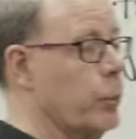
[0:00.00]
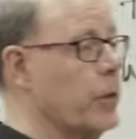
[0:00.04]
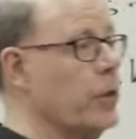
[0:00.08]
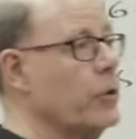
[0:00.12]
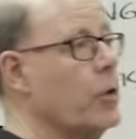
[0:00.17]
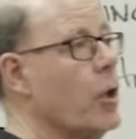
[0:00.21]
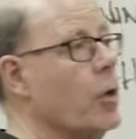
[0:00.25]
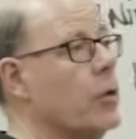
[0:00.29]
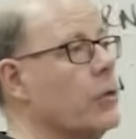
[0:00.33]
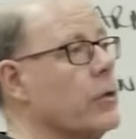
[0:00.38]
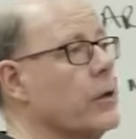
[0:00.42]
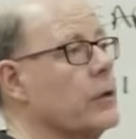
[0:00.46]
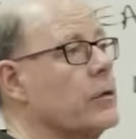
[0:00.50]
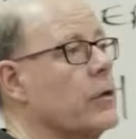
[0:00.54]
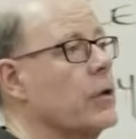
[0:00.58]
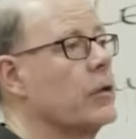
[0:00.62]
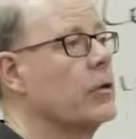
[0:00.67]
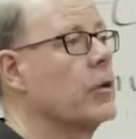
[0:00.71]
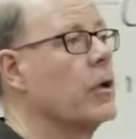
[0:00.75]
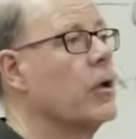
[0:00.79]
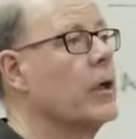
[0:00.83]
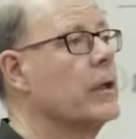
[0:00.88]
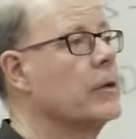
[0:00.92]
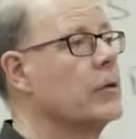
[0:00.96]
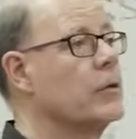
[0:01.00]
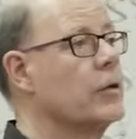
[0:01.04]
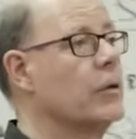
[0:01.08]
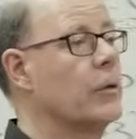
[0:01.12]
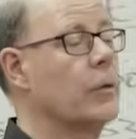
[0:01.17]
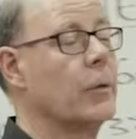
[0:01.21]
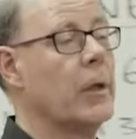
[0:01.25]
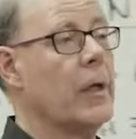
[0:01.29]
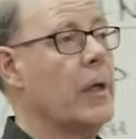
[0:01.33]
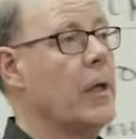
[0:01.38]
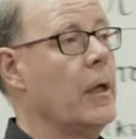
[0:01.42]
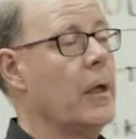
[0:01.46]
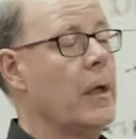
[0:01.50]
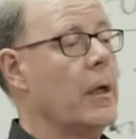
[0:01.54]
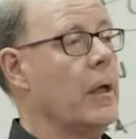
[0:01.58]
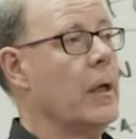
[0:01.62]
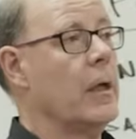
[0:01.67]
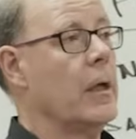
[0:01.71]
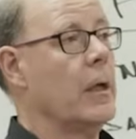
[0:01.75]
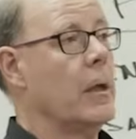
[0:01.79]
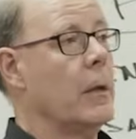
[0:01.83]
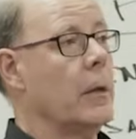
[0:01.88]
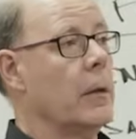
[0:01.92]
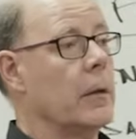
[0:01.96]
We know that they're going to
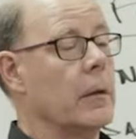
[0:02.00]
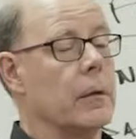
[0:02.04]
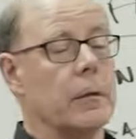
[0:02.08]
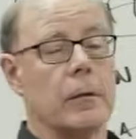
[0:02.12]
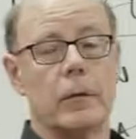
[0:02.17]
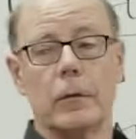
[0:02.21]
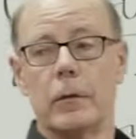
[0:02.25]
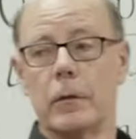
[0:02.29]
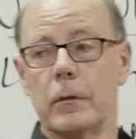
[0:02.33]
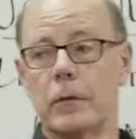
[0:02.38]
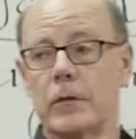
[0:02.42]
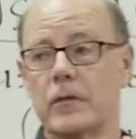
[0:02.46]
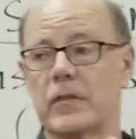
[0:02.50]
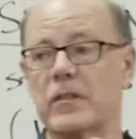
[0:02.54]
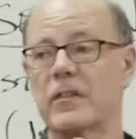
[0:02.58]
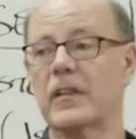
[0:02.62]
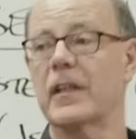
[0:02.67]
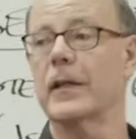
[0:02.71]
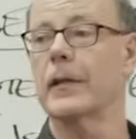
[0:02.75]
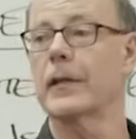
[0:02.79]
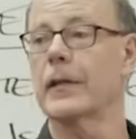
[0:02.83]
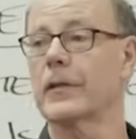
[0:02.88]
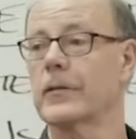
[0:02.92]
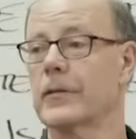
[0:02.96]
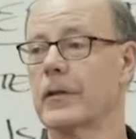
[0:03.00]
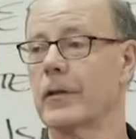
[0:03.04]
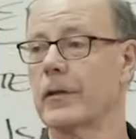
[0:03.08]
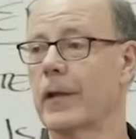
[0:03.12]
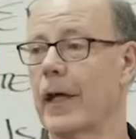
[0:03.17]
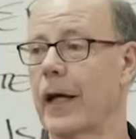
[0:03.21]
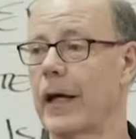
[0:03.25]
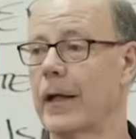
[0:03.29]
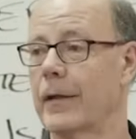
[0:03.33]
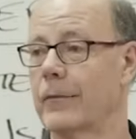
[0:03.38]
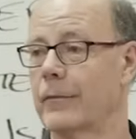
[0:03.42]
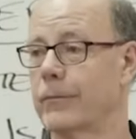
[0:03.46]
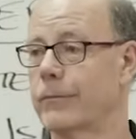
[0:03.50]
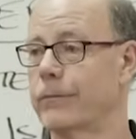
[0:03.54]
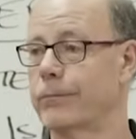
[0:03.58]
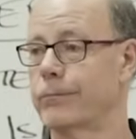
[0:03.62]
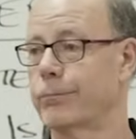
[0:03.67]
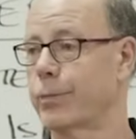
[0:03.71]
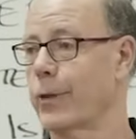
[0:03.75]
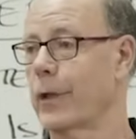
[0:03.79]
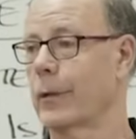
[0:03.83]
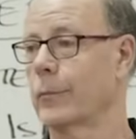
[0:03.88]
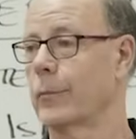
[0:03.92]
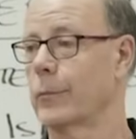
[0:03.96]
skin us alive,
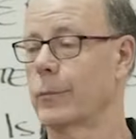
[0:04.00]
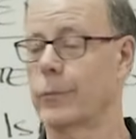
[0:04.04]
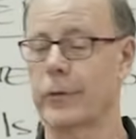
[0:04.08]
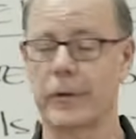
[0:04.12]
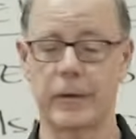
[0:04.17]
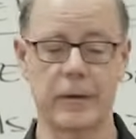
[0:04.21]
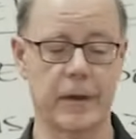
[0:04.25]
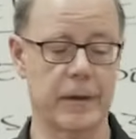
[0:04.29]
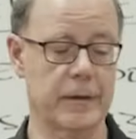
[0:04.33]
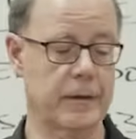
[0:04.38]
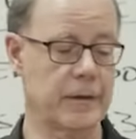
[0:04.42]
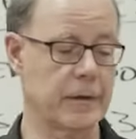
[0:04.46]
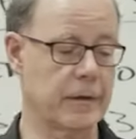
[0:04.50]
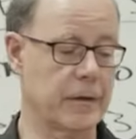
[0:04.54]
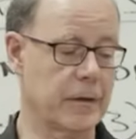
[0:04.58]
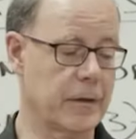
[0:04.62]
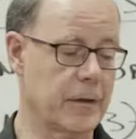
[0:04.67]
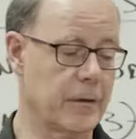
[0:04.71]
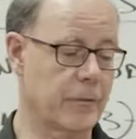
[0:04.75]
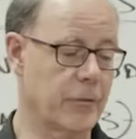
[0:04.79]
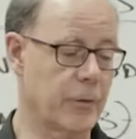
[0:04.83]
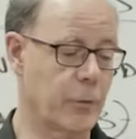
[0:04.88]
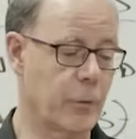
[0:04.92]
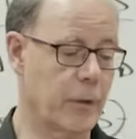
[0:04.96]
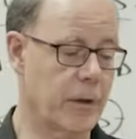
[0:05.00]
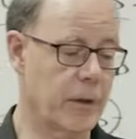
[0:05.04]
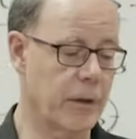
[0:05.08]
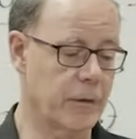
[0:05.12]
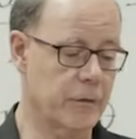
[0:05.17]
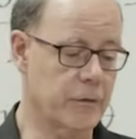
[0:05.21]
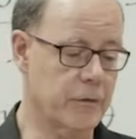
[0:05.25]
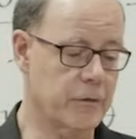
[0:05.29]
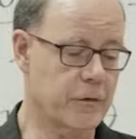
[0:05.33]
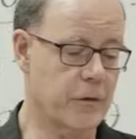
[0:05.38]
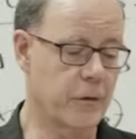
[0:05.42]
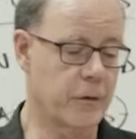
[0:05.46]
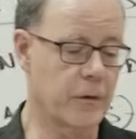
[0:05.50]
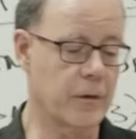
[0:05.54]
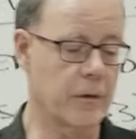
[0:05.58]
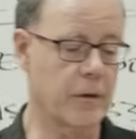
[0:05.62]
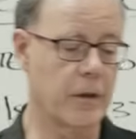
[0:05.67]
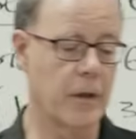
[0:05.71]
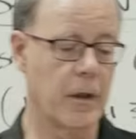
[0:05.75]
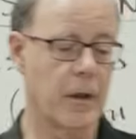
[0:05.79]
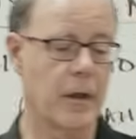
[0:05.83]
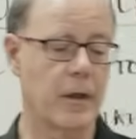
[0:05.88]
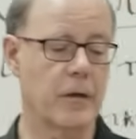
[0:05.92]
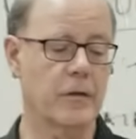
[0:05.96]
probably, like they did everywhere else. So
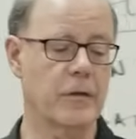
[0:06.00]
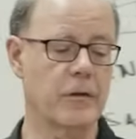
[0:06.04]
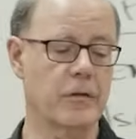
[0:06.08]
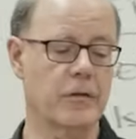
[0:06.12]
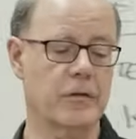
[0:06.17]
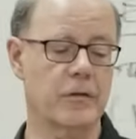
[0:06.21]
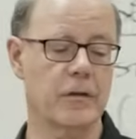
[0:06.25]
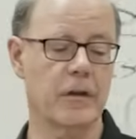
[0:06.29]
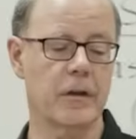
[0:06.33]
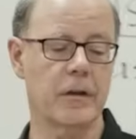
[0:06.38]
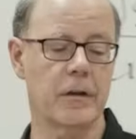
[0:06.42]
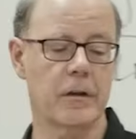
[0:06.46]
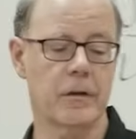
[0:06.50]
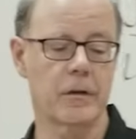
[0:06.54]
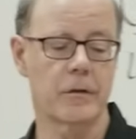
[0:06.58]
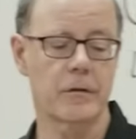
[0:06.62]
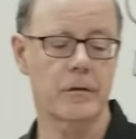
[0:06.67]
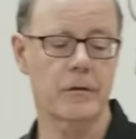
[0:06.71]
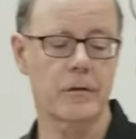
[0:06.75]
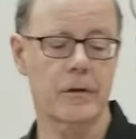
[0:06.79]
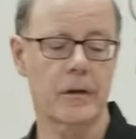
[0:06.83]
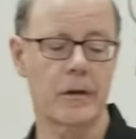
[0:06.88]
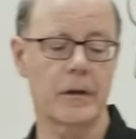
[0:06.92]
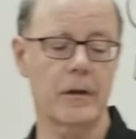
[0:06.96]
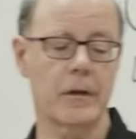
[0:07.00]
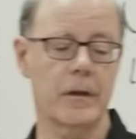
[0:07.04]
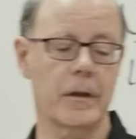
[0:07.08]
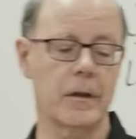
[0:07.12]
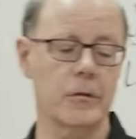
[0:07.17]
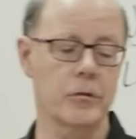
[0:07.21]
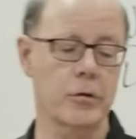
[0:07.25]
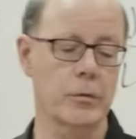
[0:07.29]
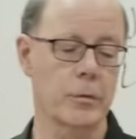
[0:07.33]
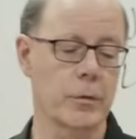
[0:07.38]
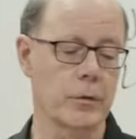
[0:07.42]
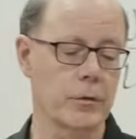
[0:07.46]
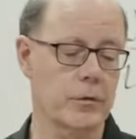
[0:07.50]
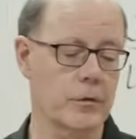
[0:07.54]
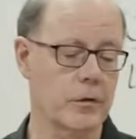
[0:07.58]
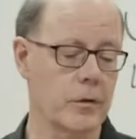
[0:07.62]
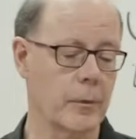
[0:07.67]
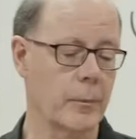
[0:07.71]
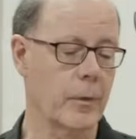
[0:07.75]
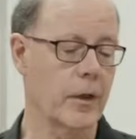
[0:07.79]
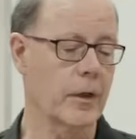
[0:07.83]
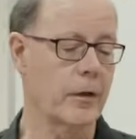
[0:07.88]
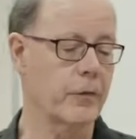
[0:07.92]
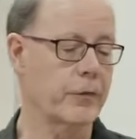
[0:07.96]
the sinners in
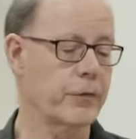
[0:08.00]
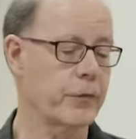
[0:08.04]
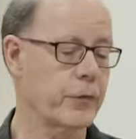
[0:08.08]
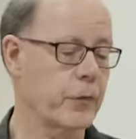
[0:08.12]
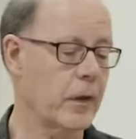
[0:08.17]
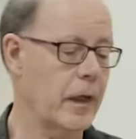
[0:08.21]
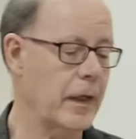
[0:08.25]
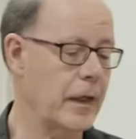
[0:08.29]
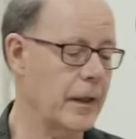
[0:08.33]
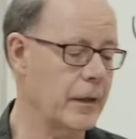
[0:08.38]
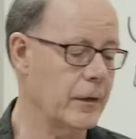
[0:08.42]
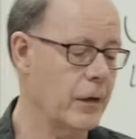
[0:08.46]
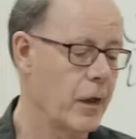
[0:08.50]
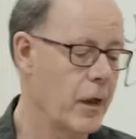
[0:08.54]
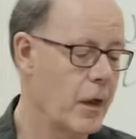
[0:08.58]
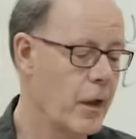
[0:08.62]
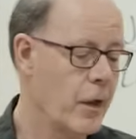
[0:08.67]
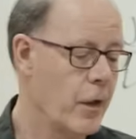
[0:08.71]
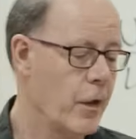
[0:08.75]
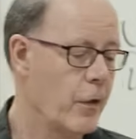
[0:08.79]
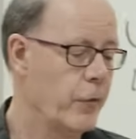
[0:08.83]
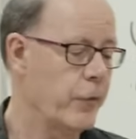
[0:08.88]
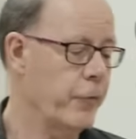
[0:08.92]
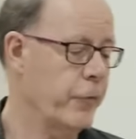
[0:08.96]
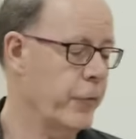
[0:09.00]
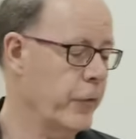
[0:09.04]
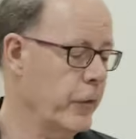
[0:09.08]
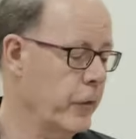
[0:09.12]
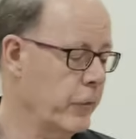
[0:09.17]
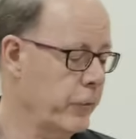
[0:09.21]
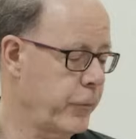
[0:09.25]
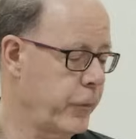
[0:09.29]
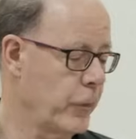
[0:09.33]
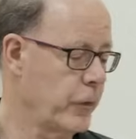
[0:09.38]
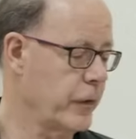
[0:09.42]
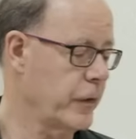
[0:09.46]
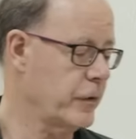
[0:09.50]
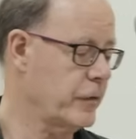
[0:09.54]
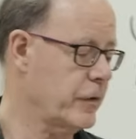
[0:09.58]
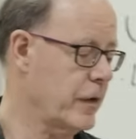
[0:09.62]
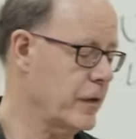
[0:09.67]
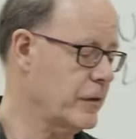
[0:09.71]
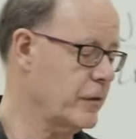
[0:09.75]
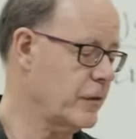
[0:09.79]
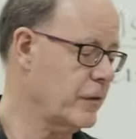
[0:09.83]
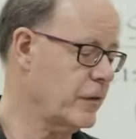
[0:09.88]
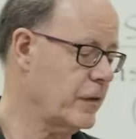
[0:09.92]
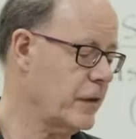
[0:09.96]
Jerusalem are afraid. Fearfulness
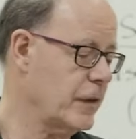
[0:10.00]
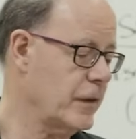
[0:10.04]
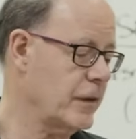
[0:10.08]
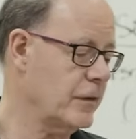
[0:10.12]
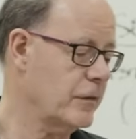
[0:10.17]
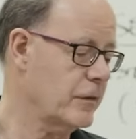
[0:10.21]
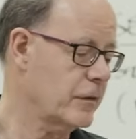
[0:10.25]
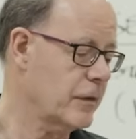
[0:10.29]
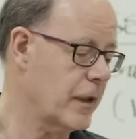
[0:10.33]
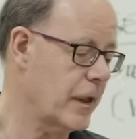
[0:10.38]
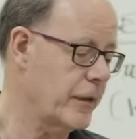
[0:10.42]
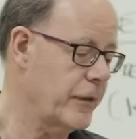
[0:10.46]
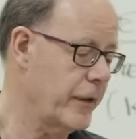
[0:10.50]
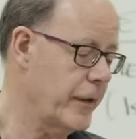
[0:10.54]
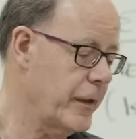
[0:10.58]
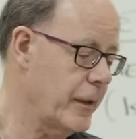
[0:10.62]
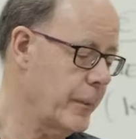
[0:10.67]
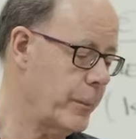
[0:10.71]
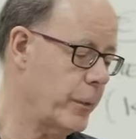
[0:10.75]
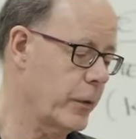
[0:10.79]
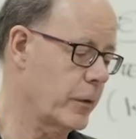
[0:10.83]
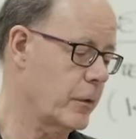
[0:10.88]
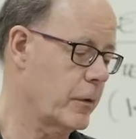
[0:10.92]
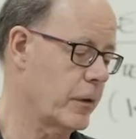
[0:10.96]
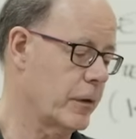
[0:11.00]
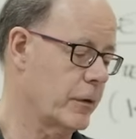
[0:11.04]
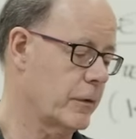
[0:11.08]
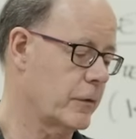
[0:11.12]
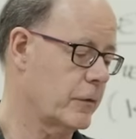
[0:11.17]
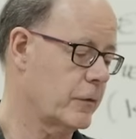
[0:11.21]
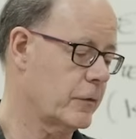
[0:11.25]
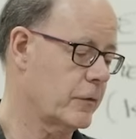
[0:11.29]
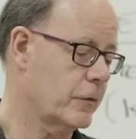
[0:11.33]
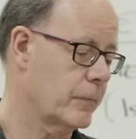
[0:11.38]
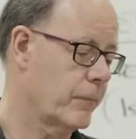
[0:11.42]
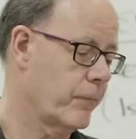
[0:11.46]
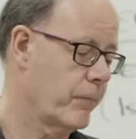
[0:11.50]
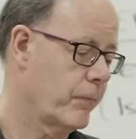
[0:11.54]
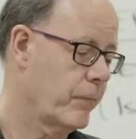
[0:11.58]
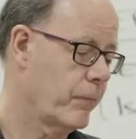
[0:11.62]
has seized on the hypocrites.